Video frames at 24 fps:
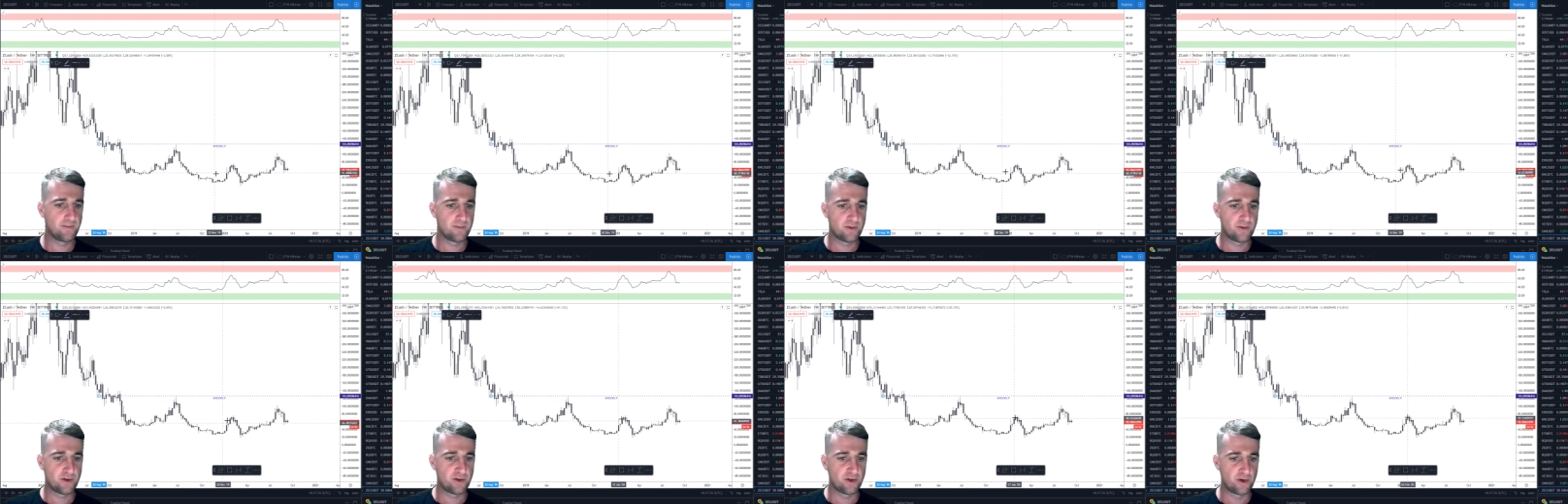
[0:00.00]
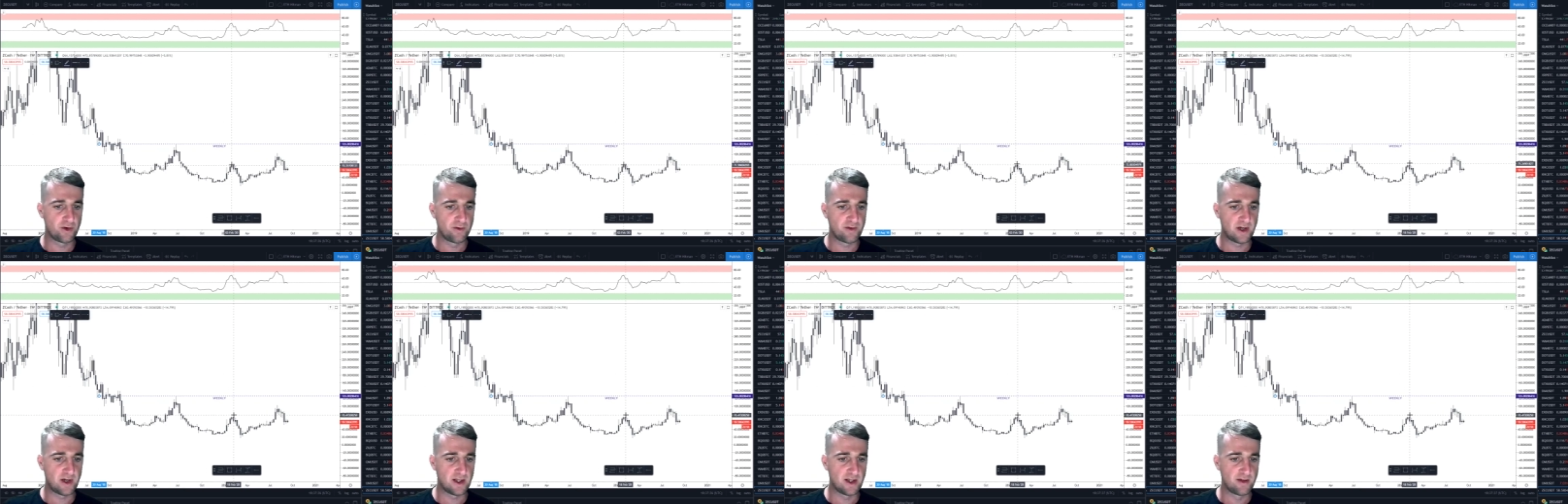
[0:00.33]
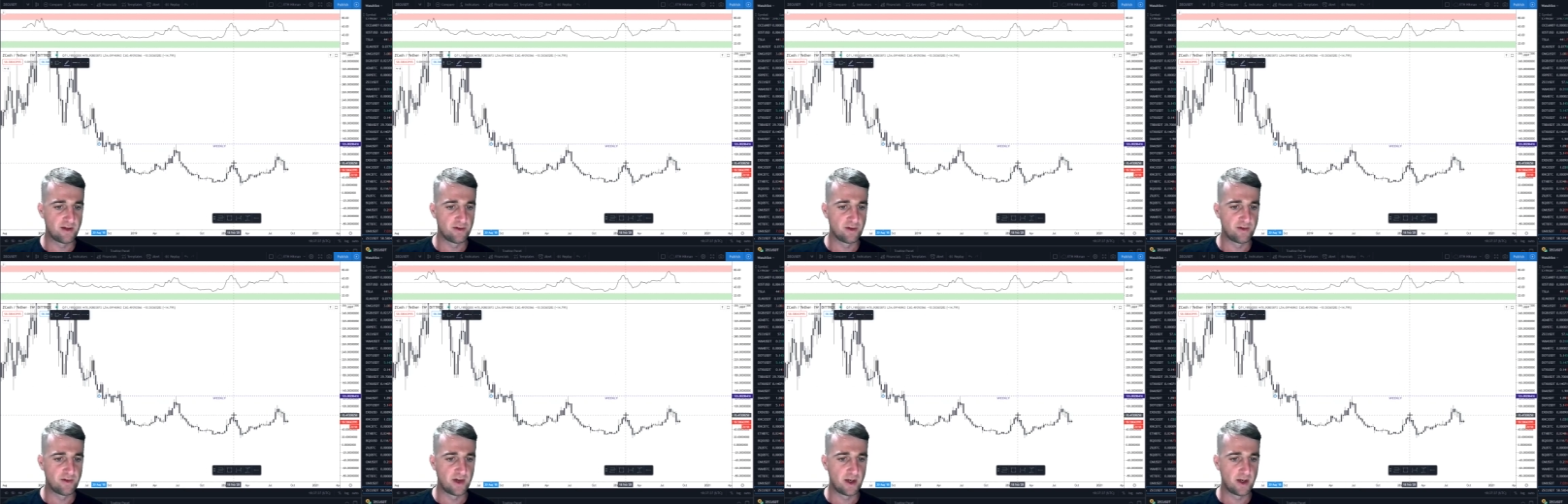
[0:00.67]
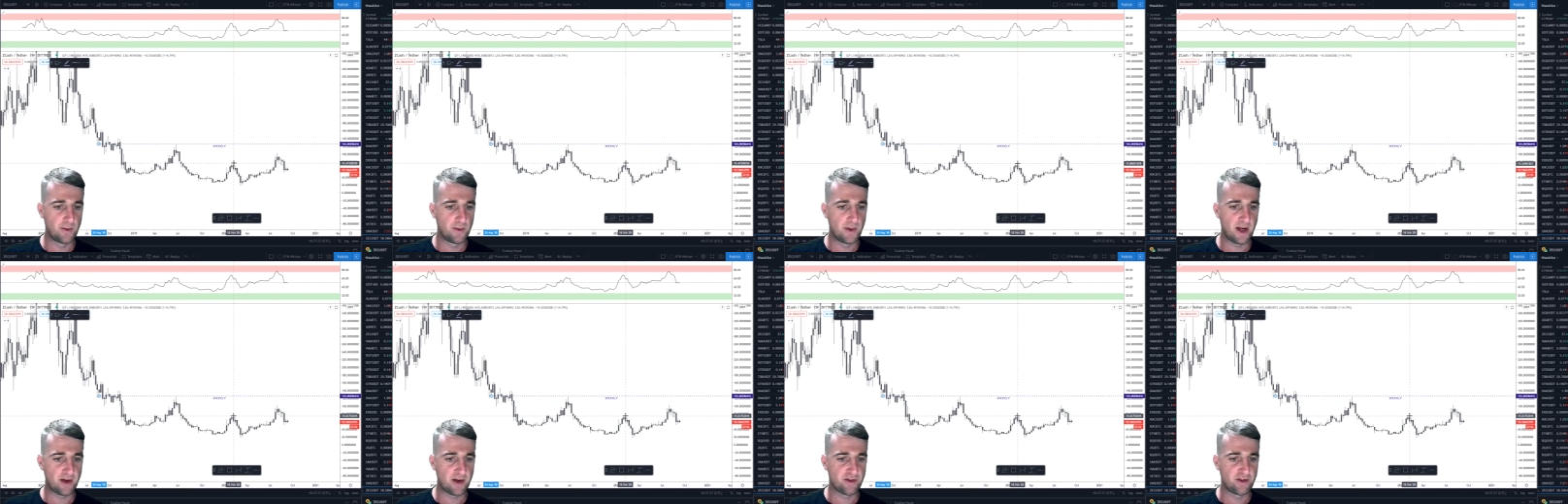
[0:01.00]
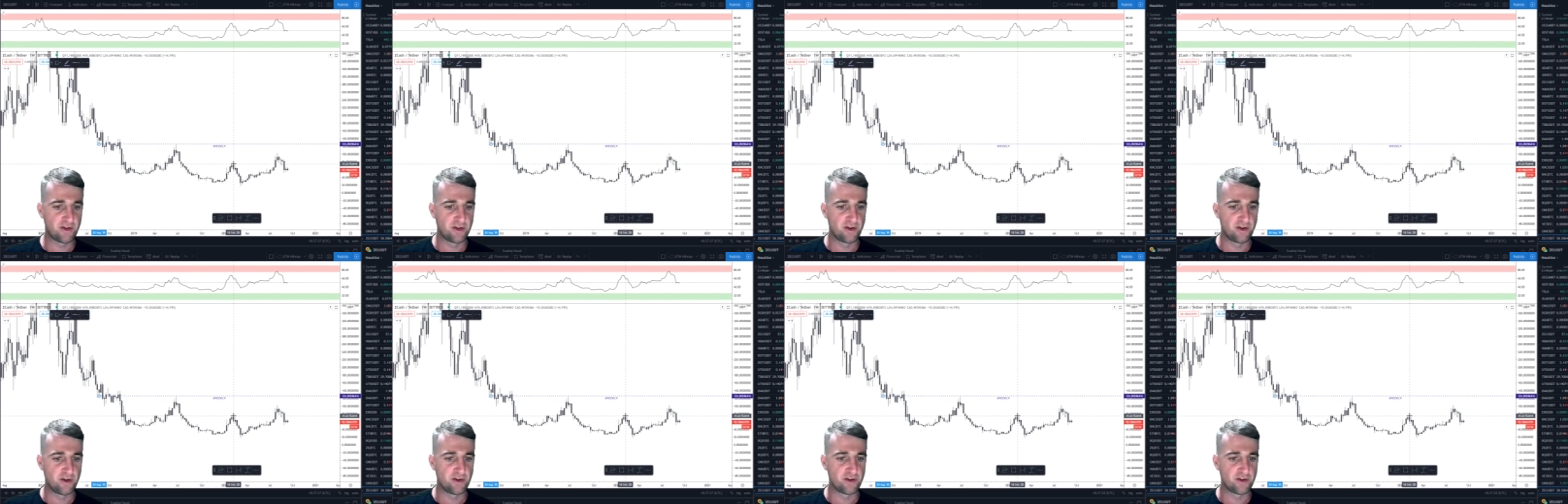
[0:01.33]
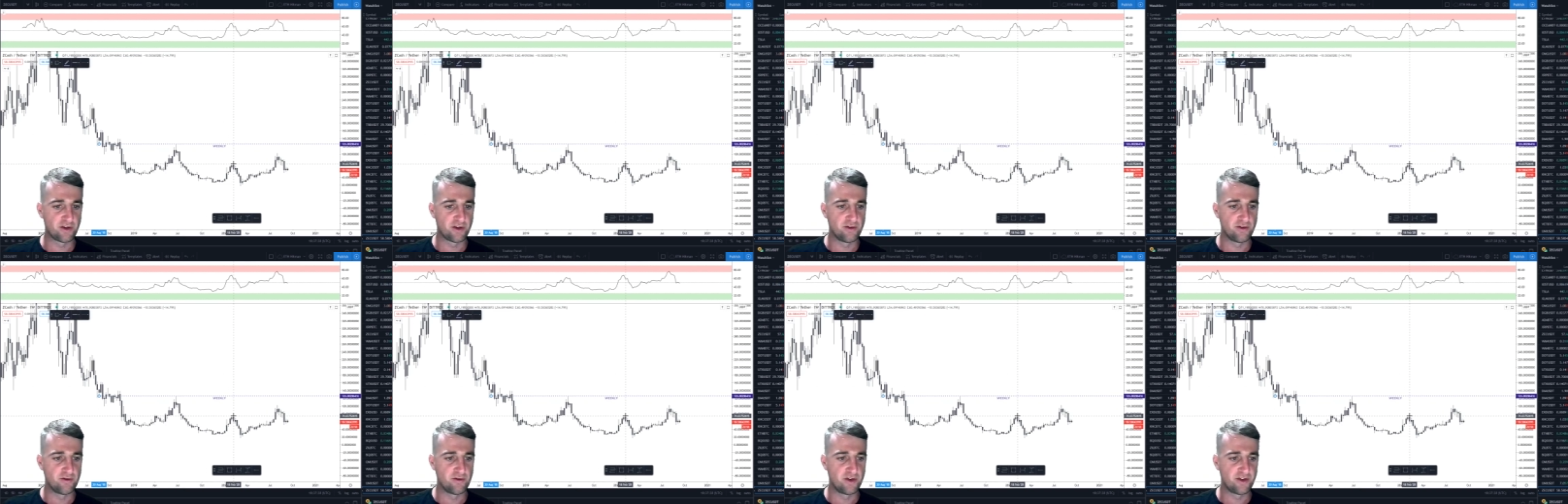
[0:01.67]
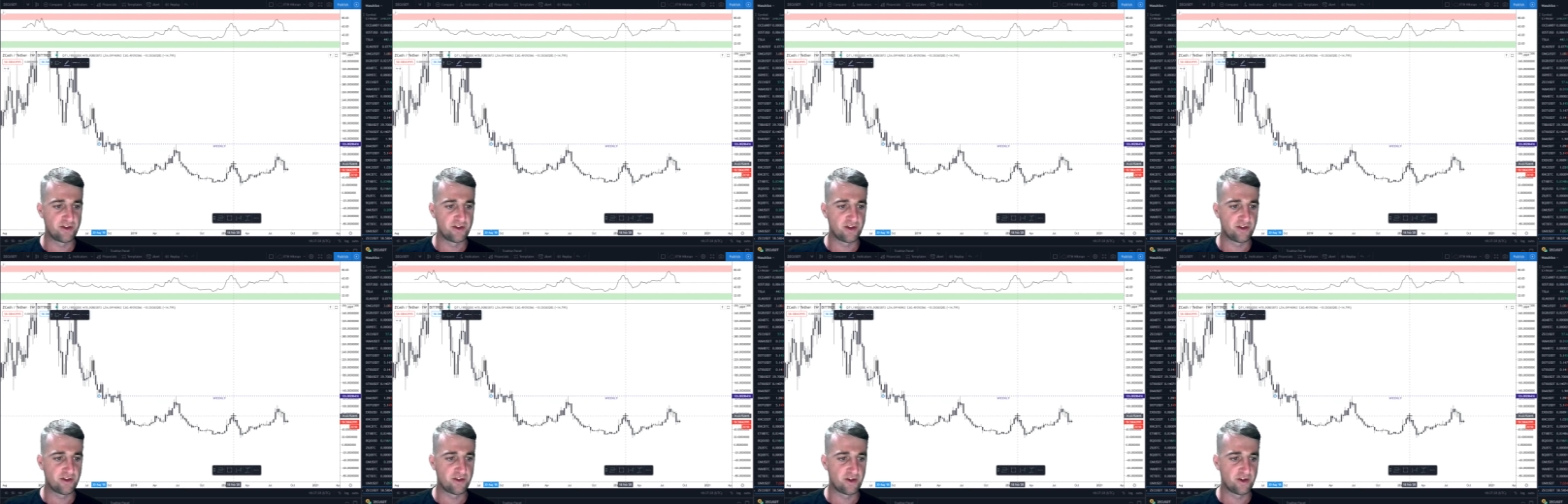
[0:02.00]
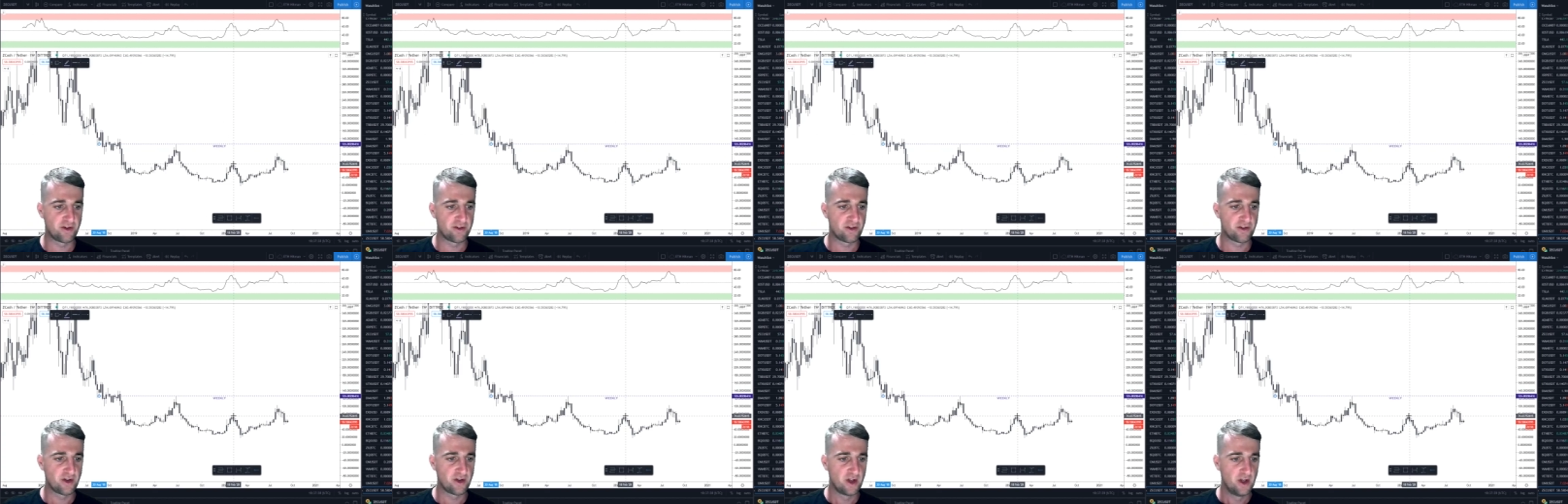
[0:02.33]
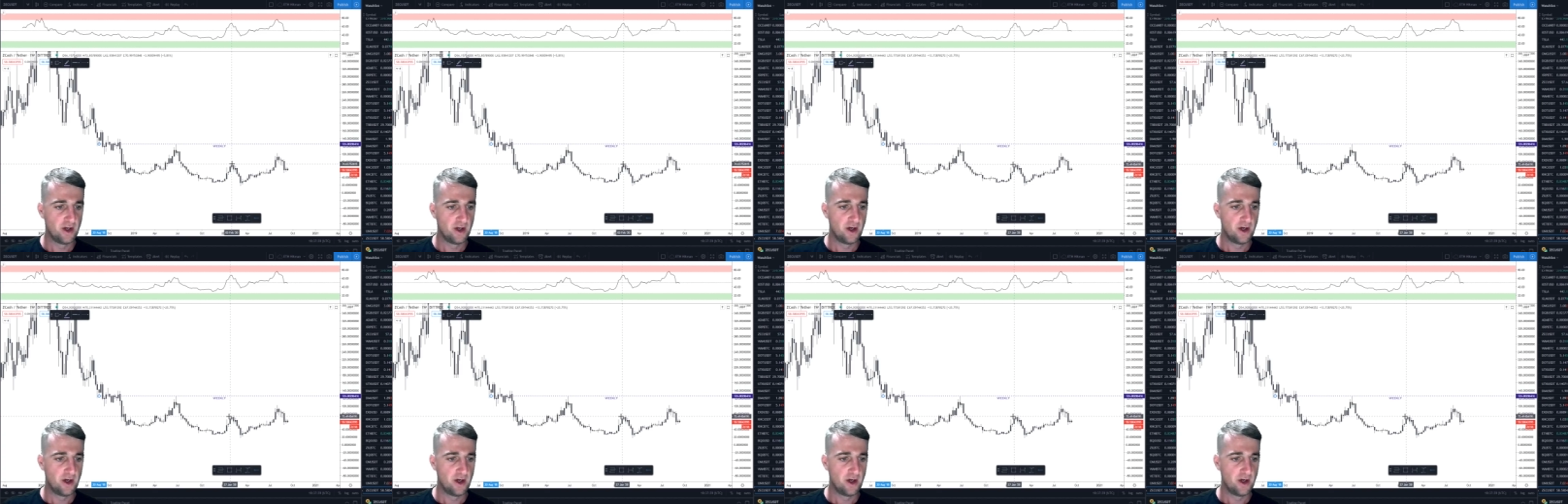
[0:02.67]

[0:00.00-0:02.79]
So that level there, we acted as resistance,